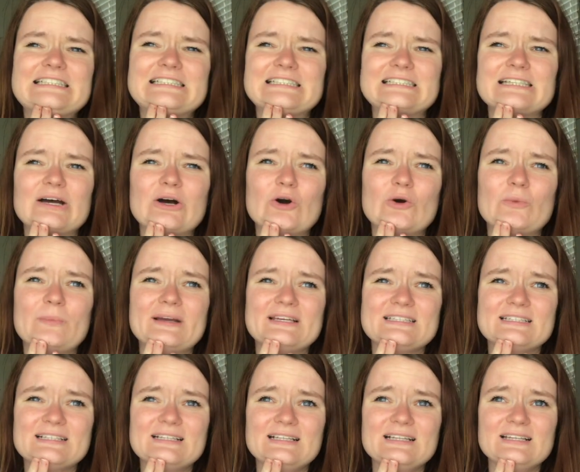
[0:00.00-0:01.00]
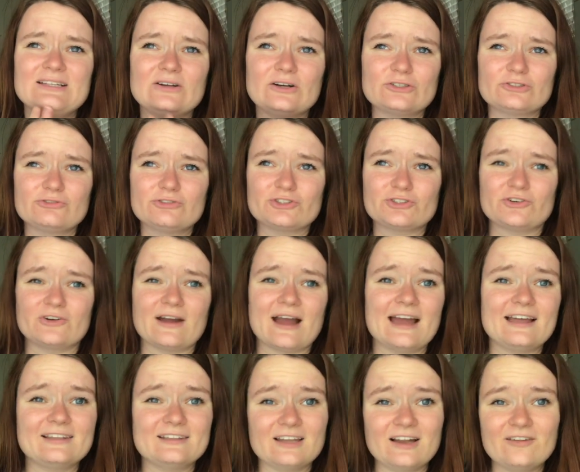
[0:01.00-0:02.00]
So basically, long story short,
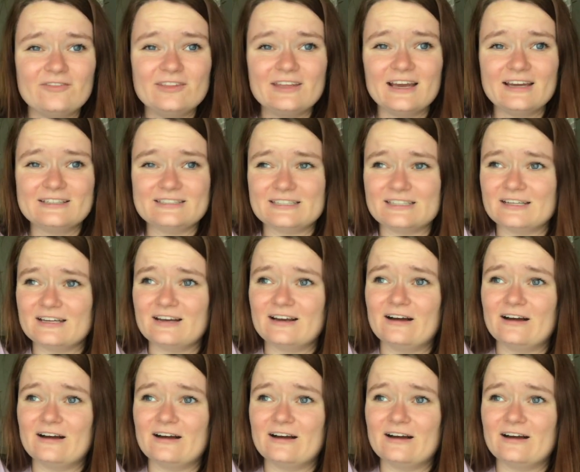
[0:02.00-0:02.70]
I love the idea